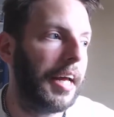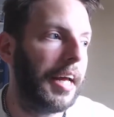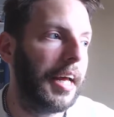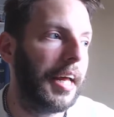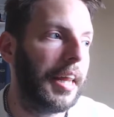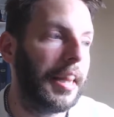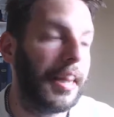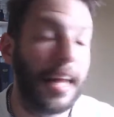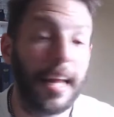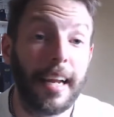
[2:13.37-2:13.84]

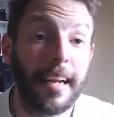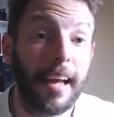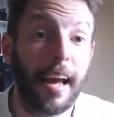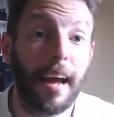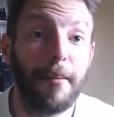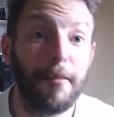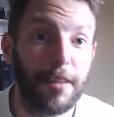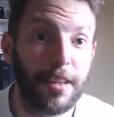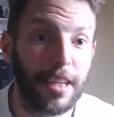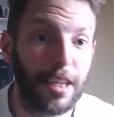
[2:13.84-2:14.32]
then
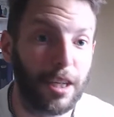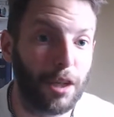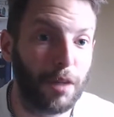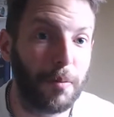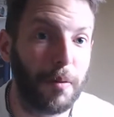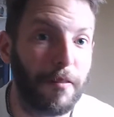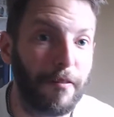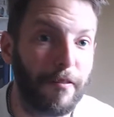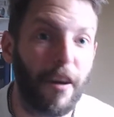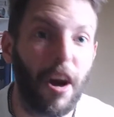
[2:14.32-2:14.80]
everything should
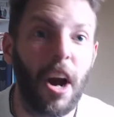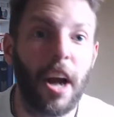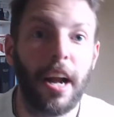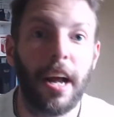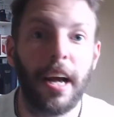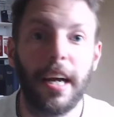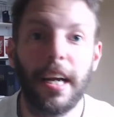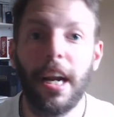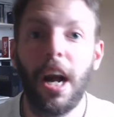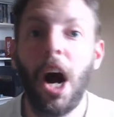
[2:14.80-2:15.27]
be fine.
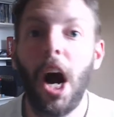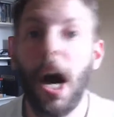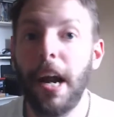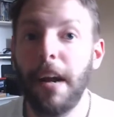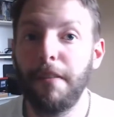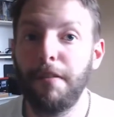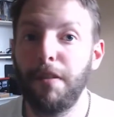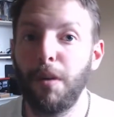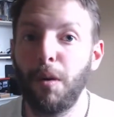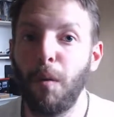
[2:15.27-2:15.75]
I can hide
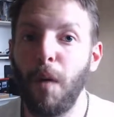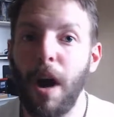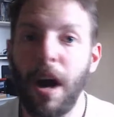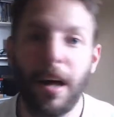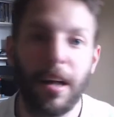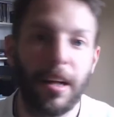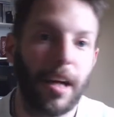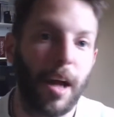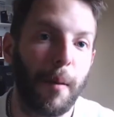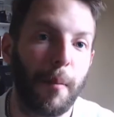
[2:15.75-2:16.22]
it for a
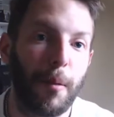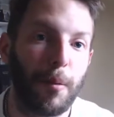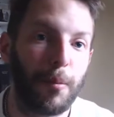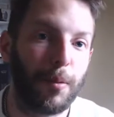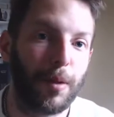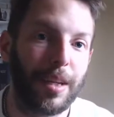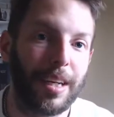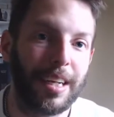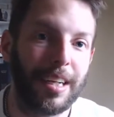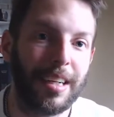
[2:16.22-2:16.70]
while and come up
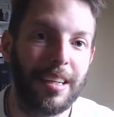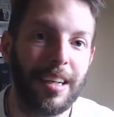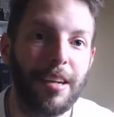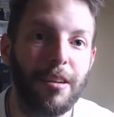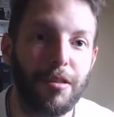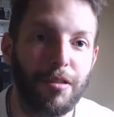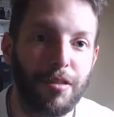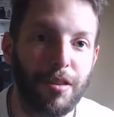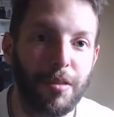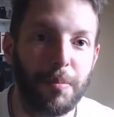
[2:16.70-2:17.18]
with a
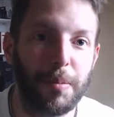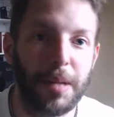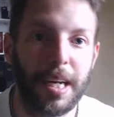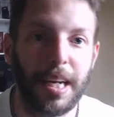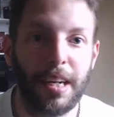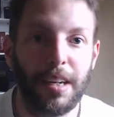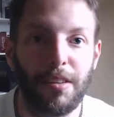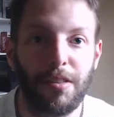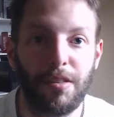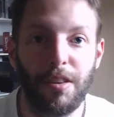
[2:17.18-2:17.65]
contingency
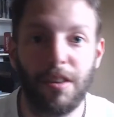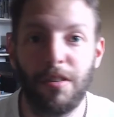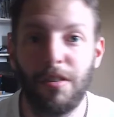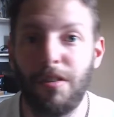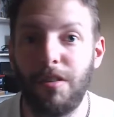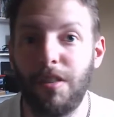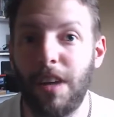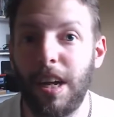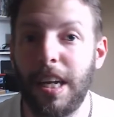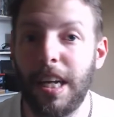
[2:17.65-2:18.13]
plan, because as I
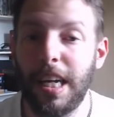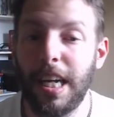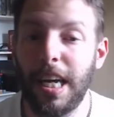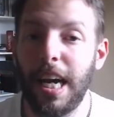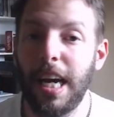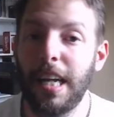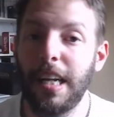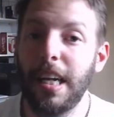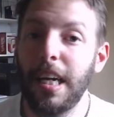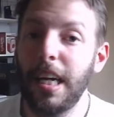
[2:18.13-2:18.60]

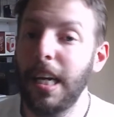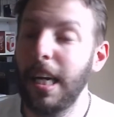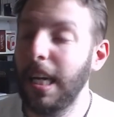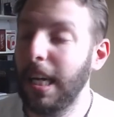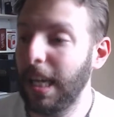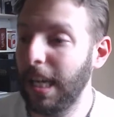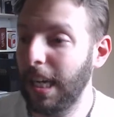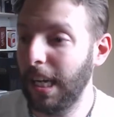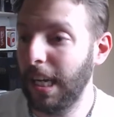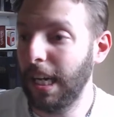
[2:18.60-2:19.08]
said,
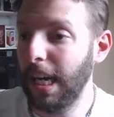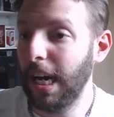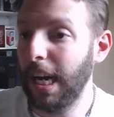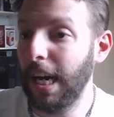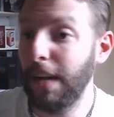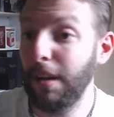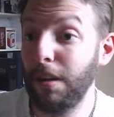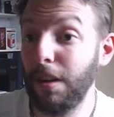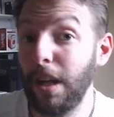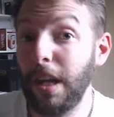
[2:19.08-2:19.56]

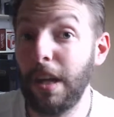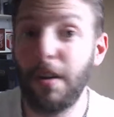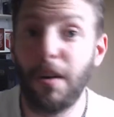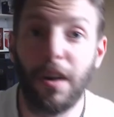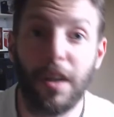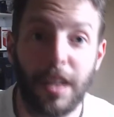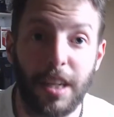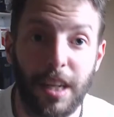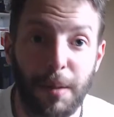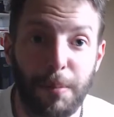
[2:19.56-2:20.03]
later
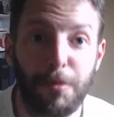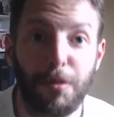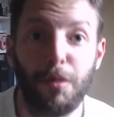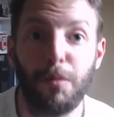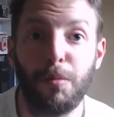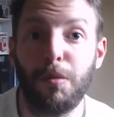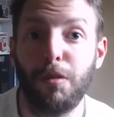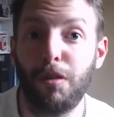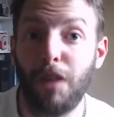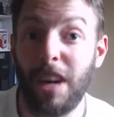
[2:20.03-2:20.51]
on in the episode,
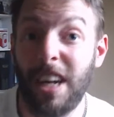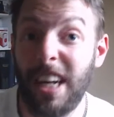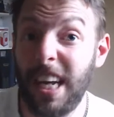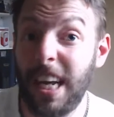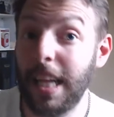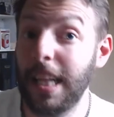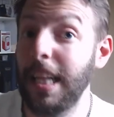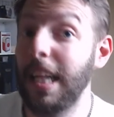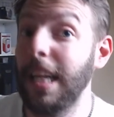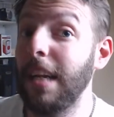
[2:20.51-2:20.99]
we saw he
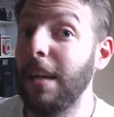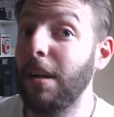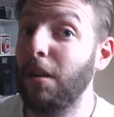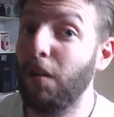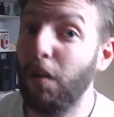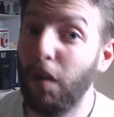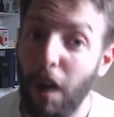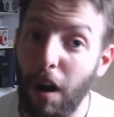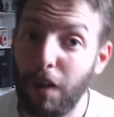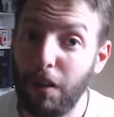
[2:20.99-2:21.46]
had the hidden
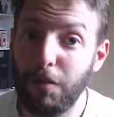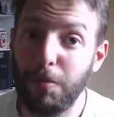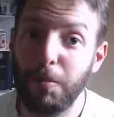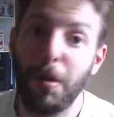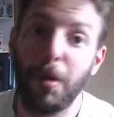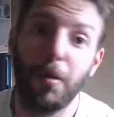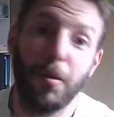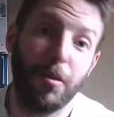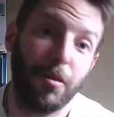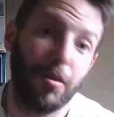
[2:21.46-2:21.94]

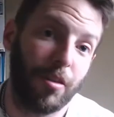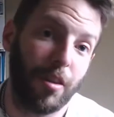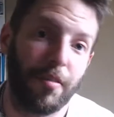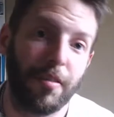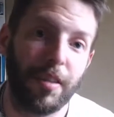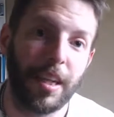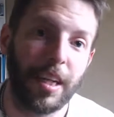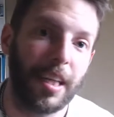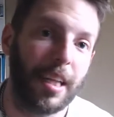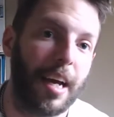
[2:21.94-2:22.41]
crossbow and stuff
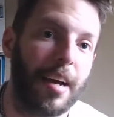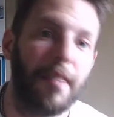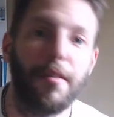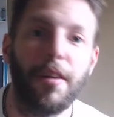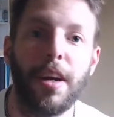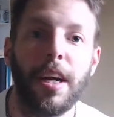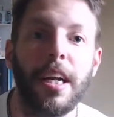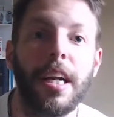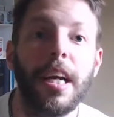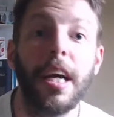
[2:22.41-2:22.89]
like that,
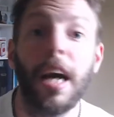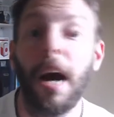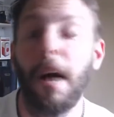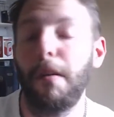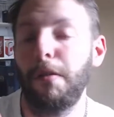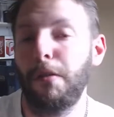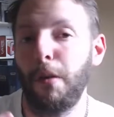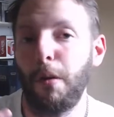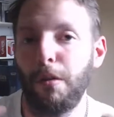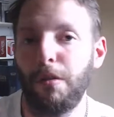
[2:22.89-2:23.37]
right?
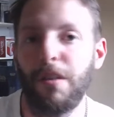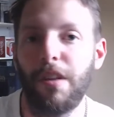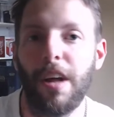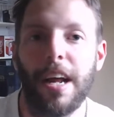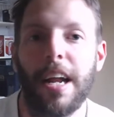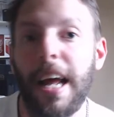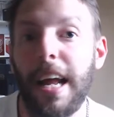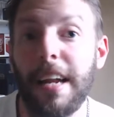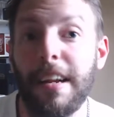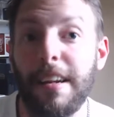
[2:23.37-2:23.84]
Of course,
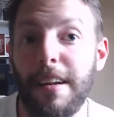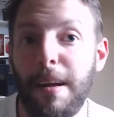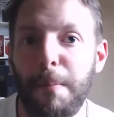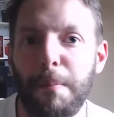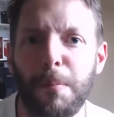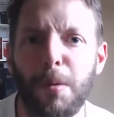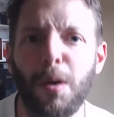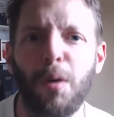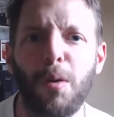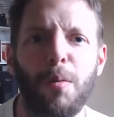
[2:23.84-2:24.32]
that ended up
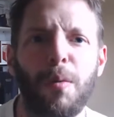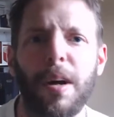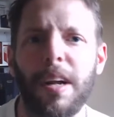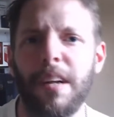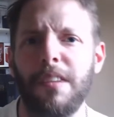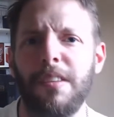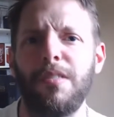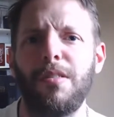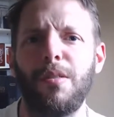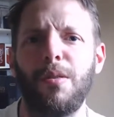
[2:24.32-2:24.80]
moot
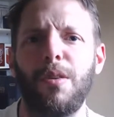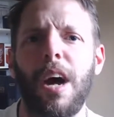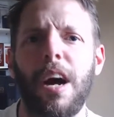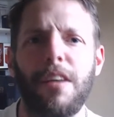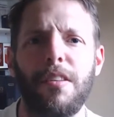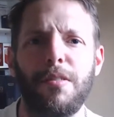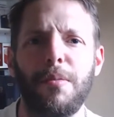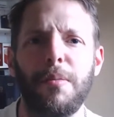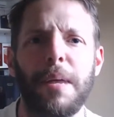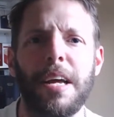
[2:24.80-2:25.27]
when
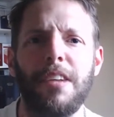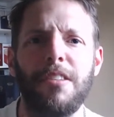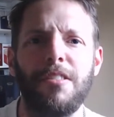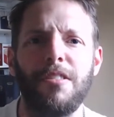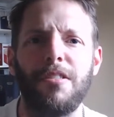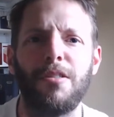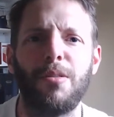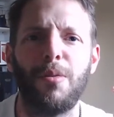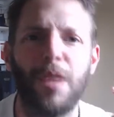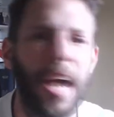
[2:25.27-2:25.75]
Tsukasa
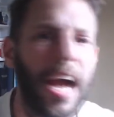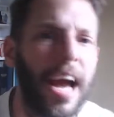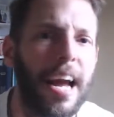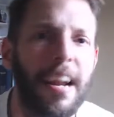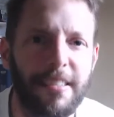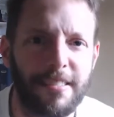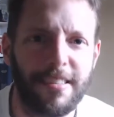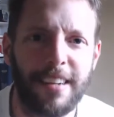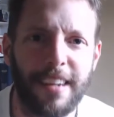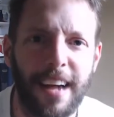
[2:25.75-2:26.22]
manages to
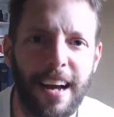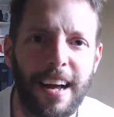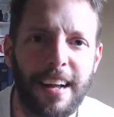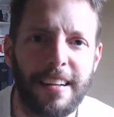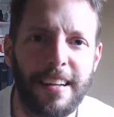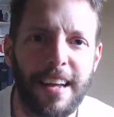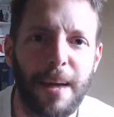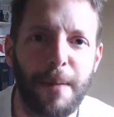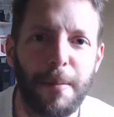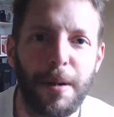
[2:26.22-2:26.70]
catch a
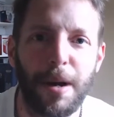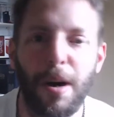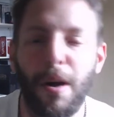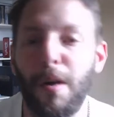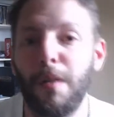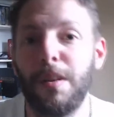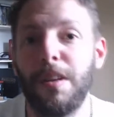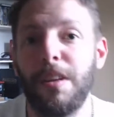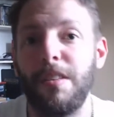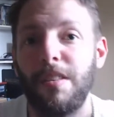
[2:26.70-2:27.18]
goddamn
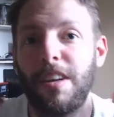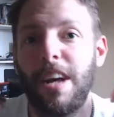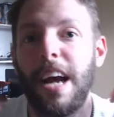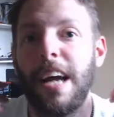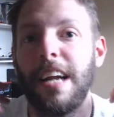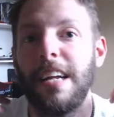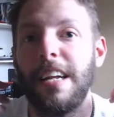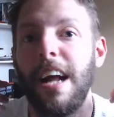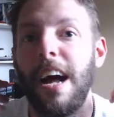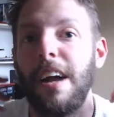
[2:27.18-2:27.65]
arrow. This
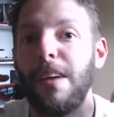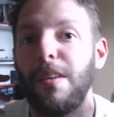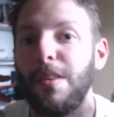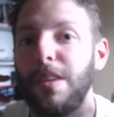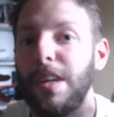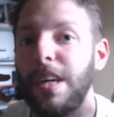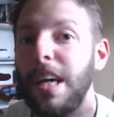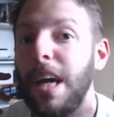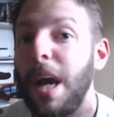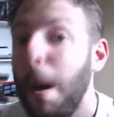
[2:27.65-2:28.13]
guy not
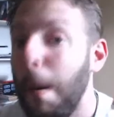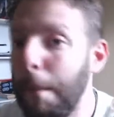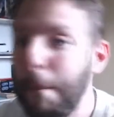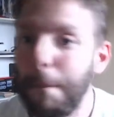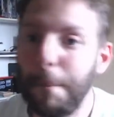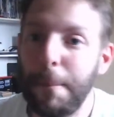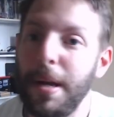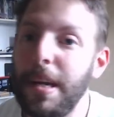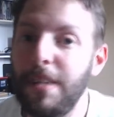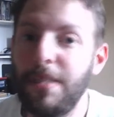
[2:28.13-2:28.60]
only
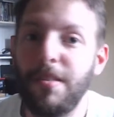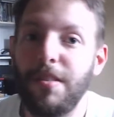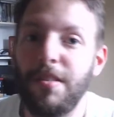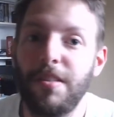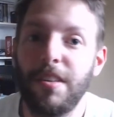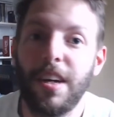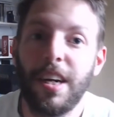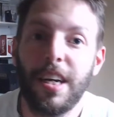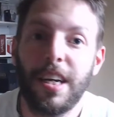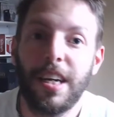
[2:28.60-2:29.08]

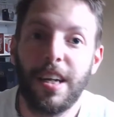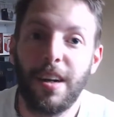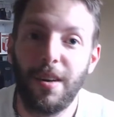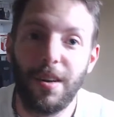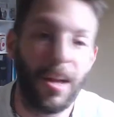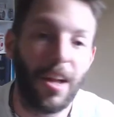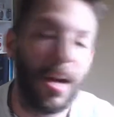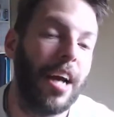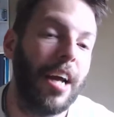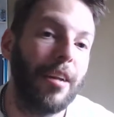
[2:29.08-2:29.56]
beats, you know,
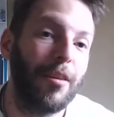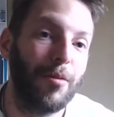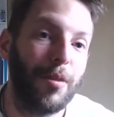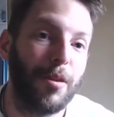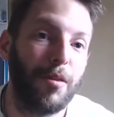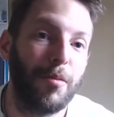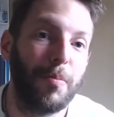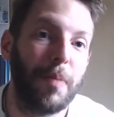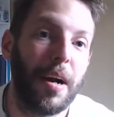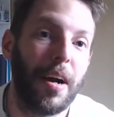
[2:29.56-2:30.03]
lions with
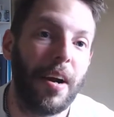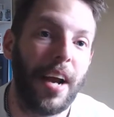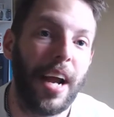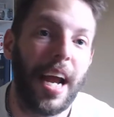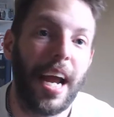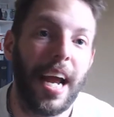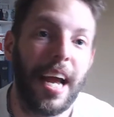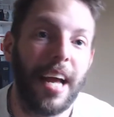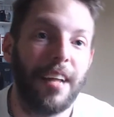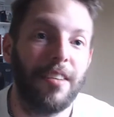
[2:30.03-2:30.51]
his bare
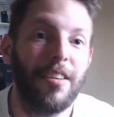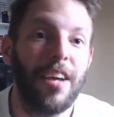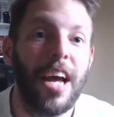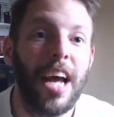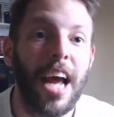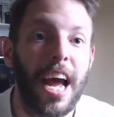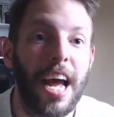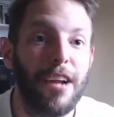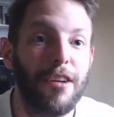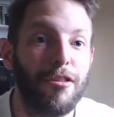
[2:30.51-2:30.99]
hands
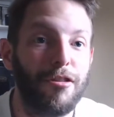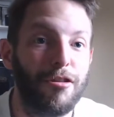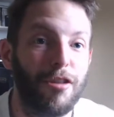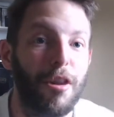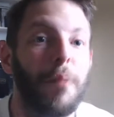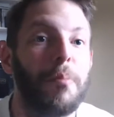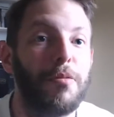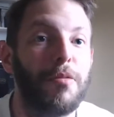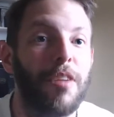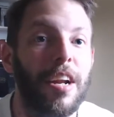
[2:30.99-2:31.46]
and
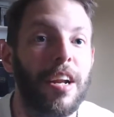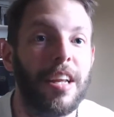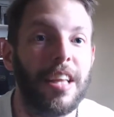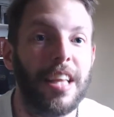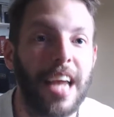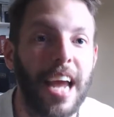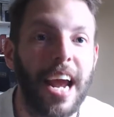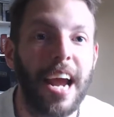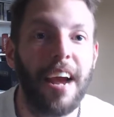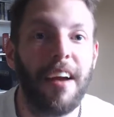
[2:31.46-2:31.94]
jumps out of
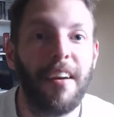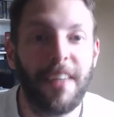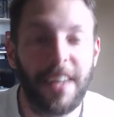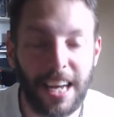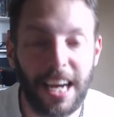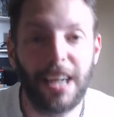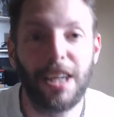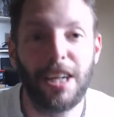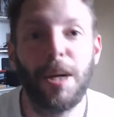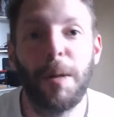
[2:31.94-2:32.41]
the air to
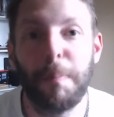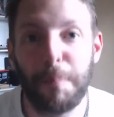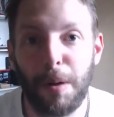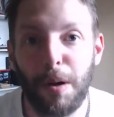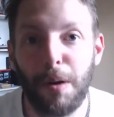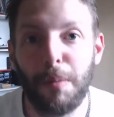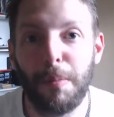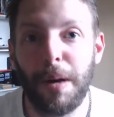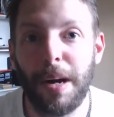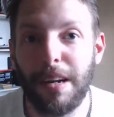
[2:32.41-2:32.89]
catch a
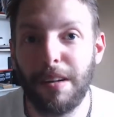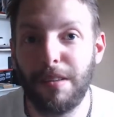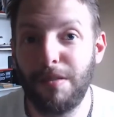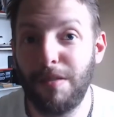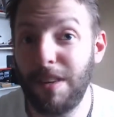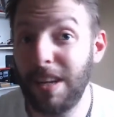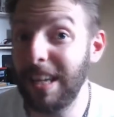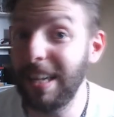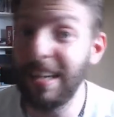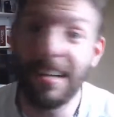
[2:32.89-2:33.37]
bird by its
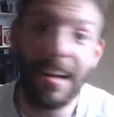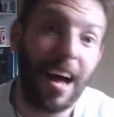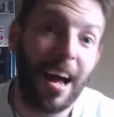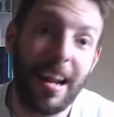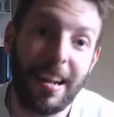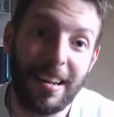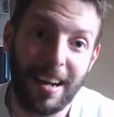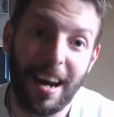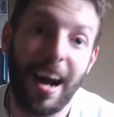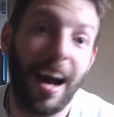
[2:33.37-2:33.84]
feet and
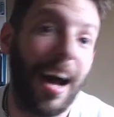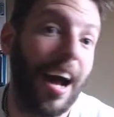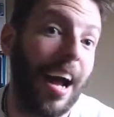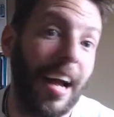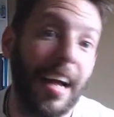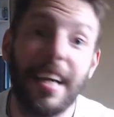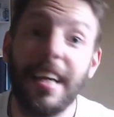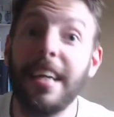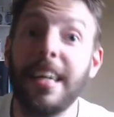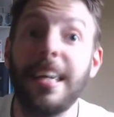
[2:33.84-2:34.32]
not
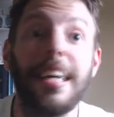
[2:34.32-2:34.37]
die.